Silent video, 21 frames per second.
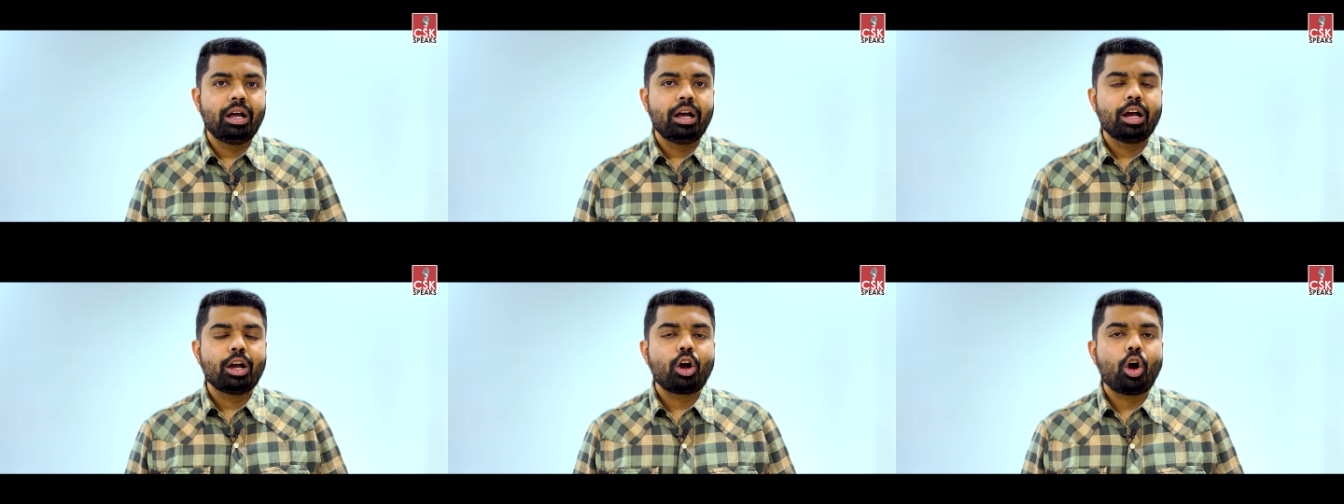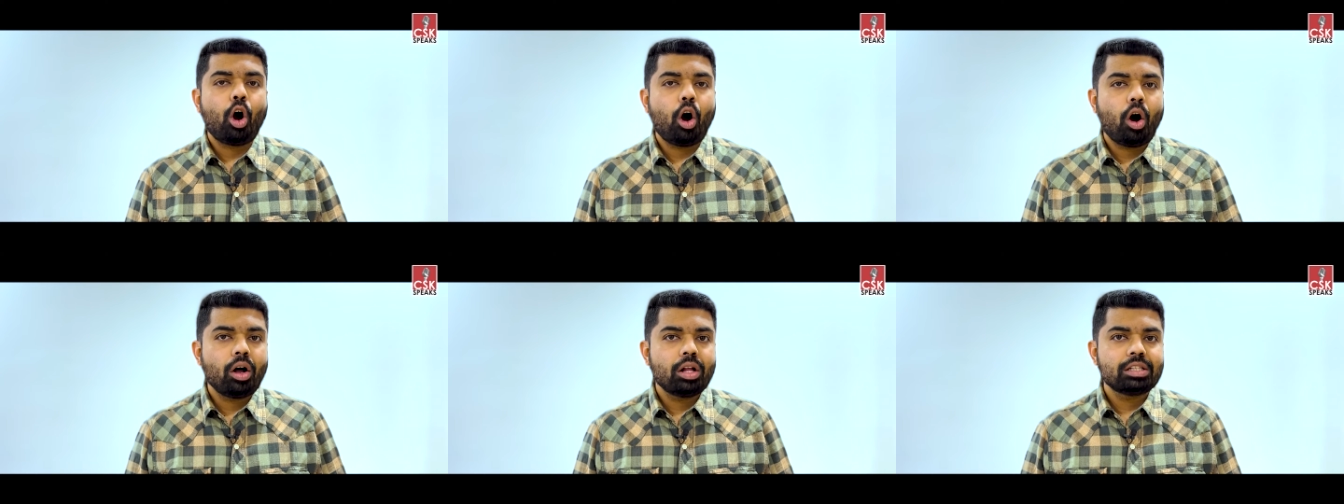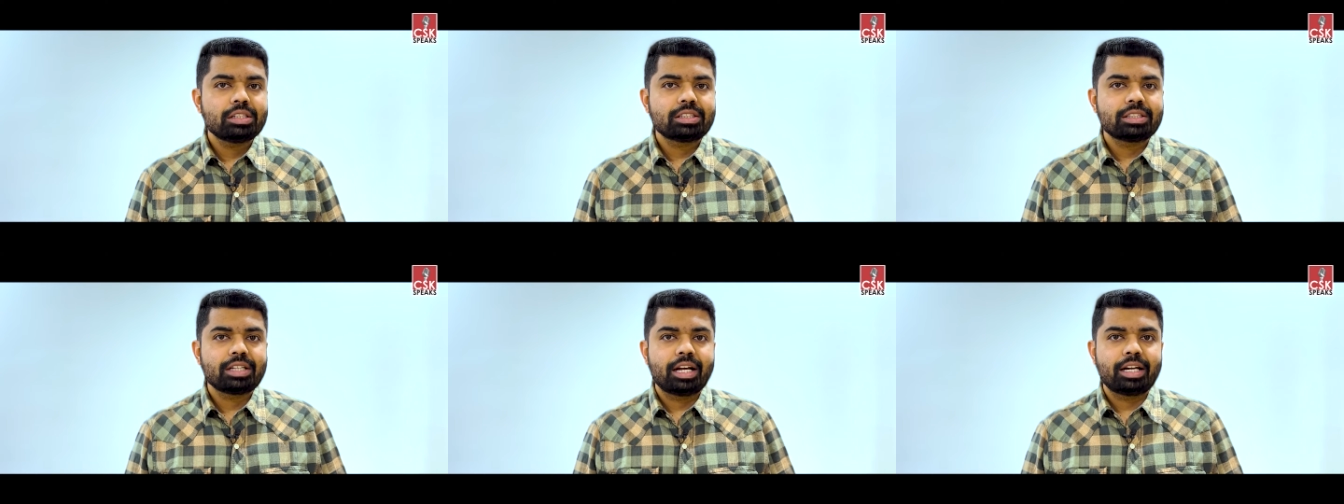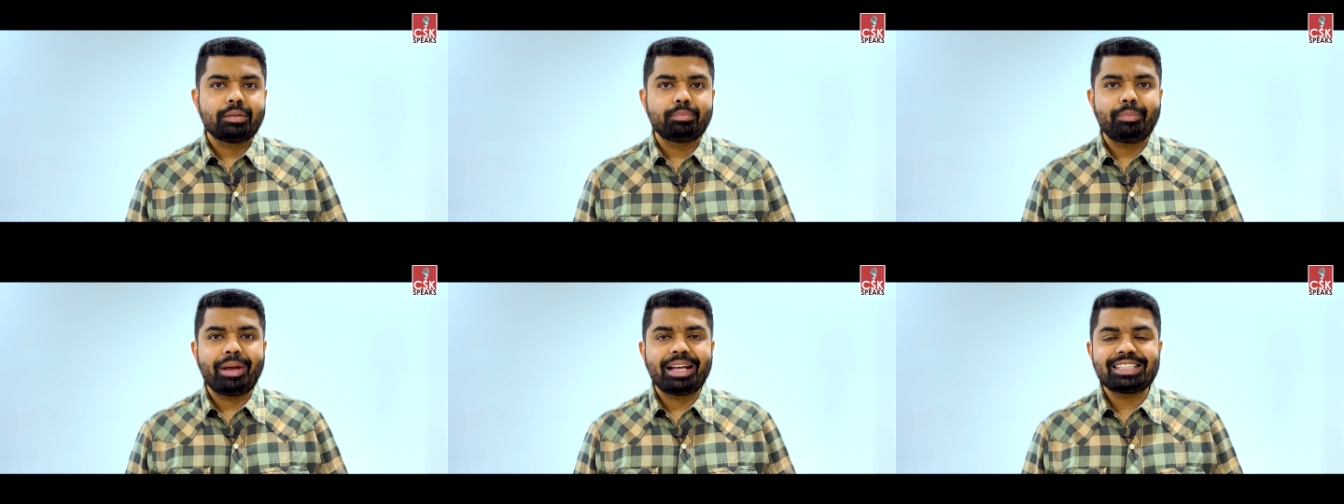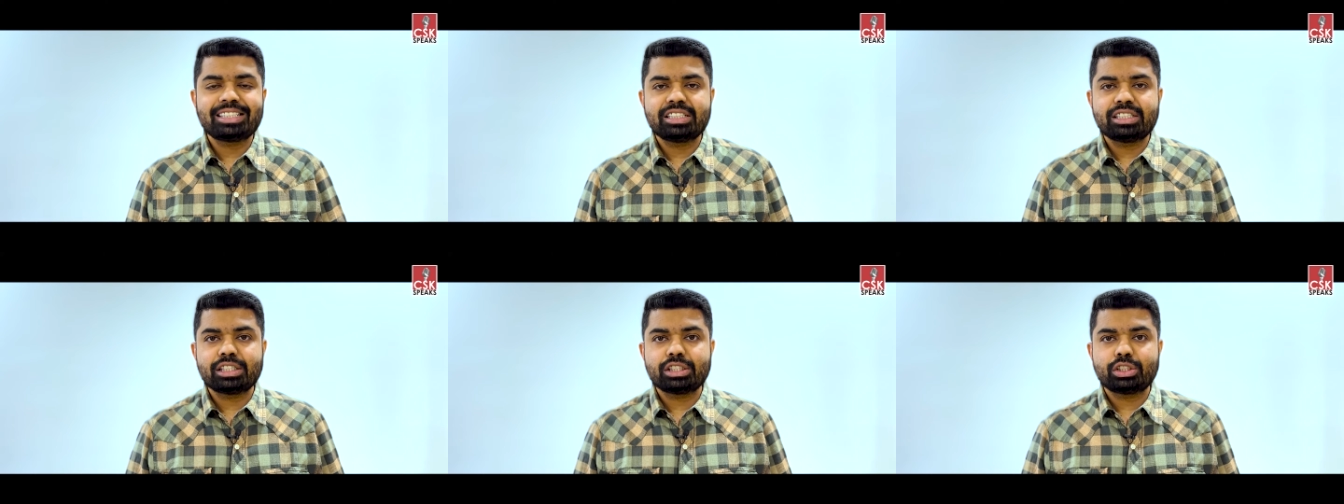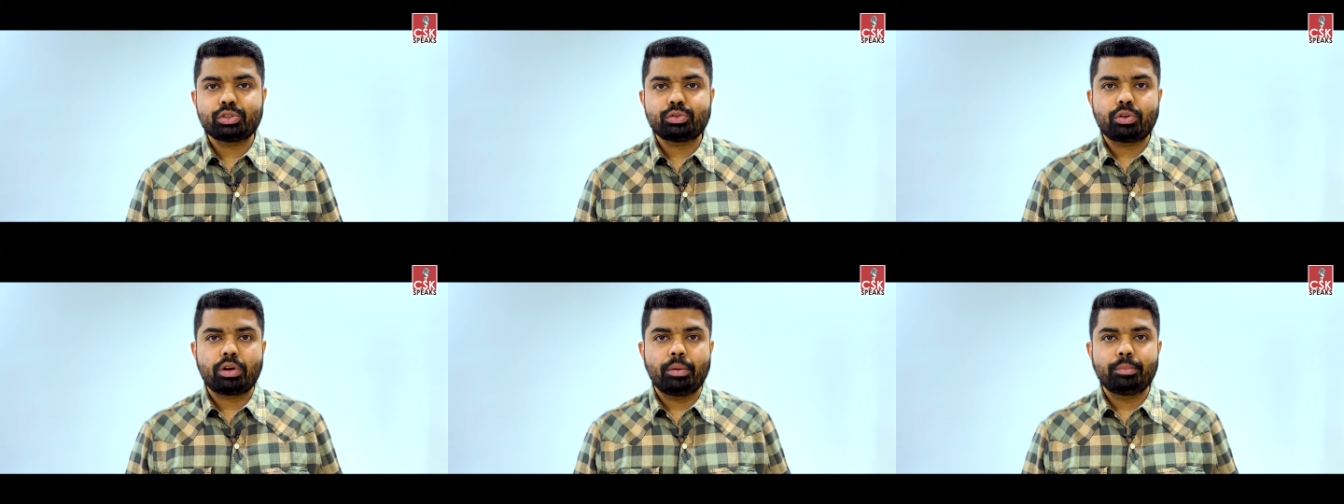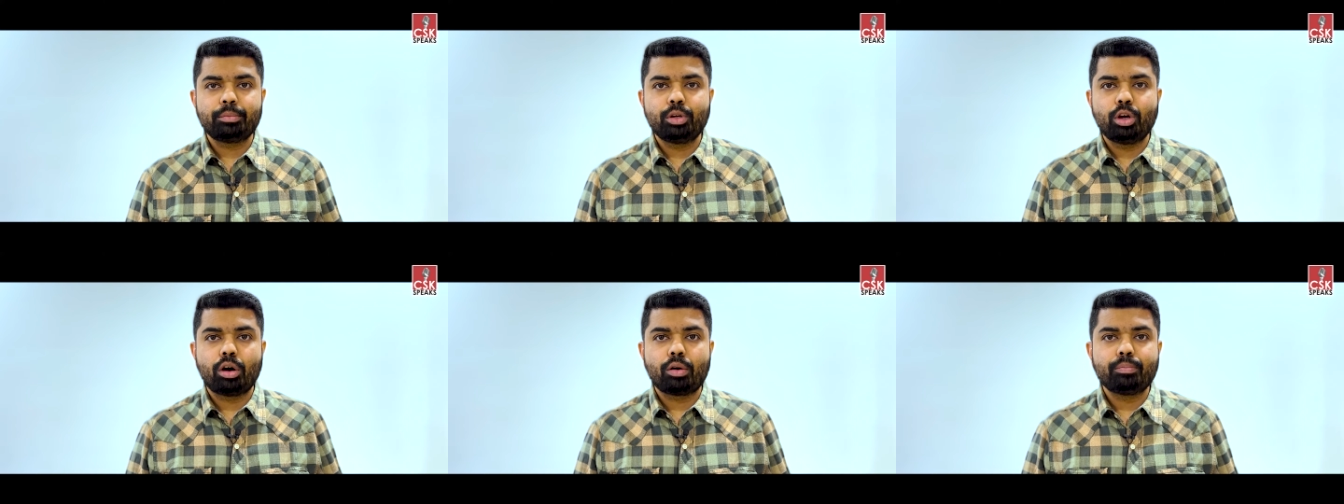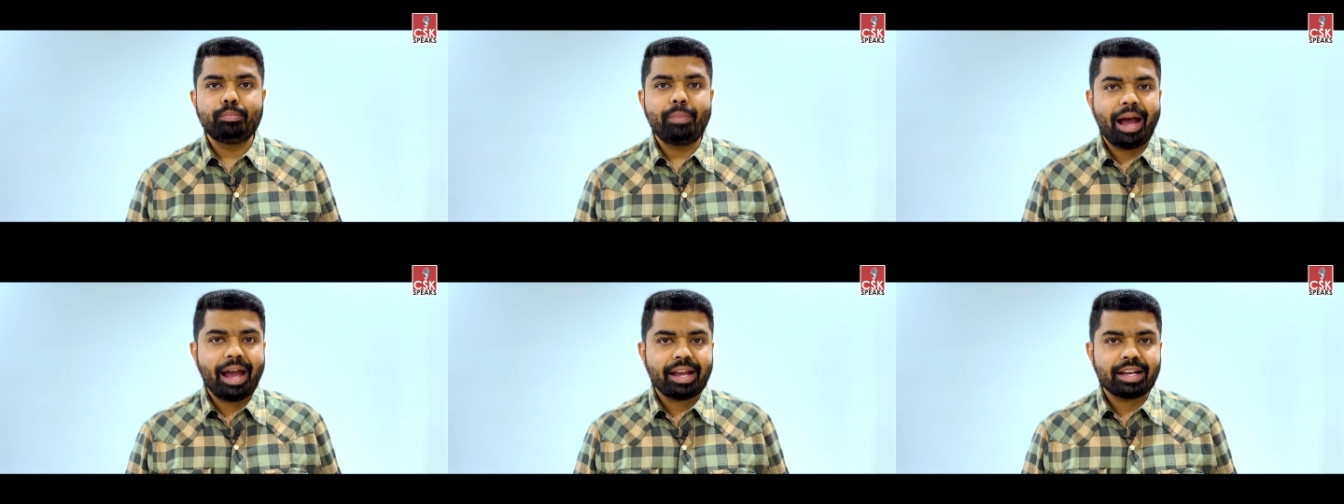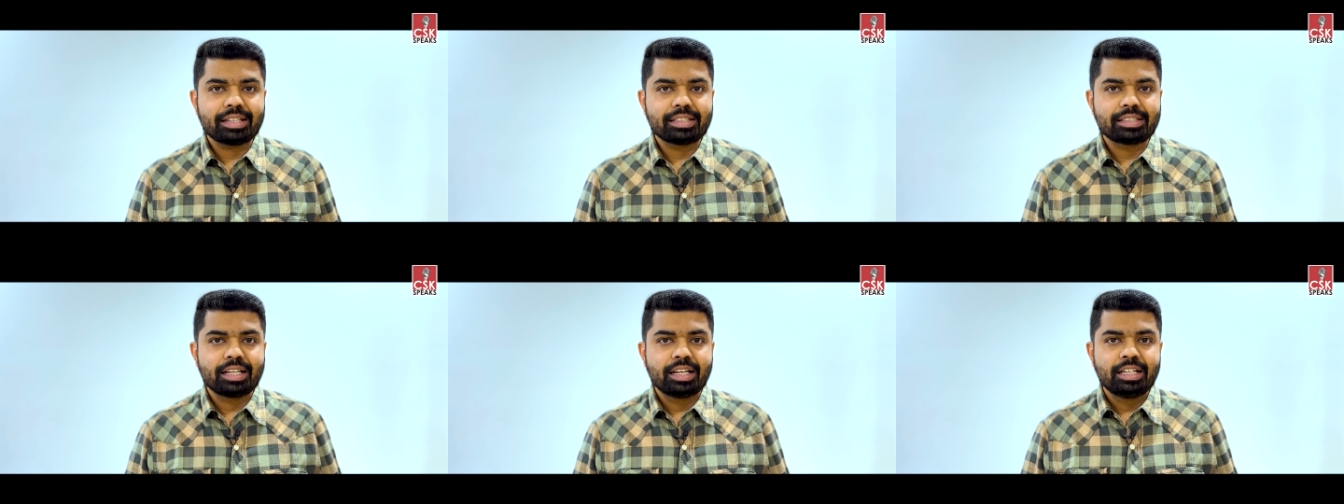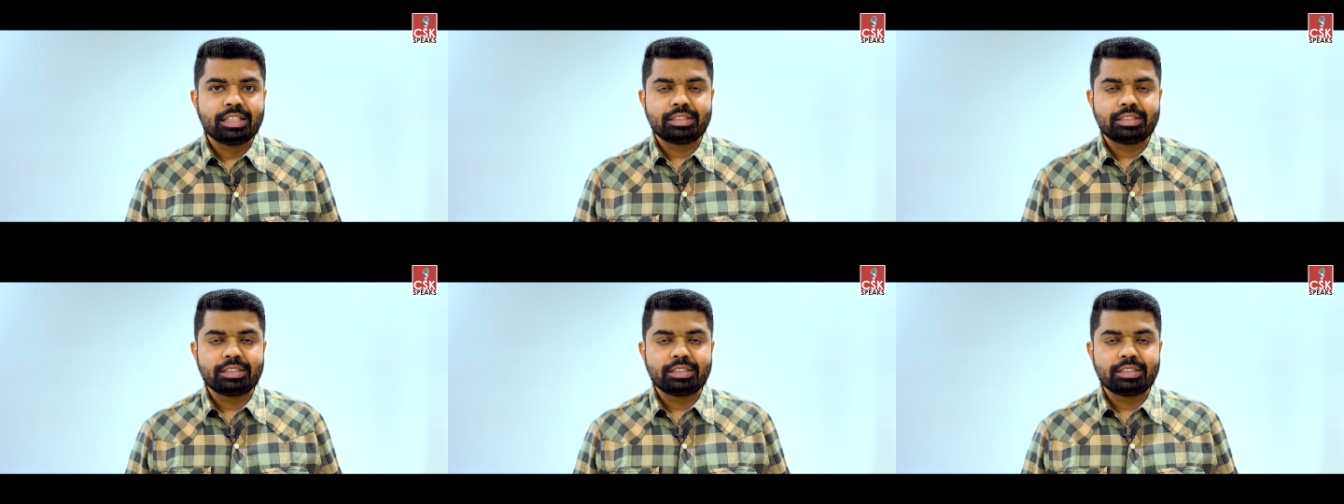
calls and messages from your banks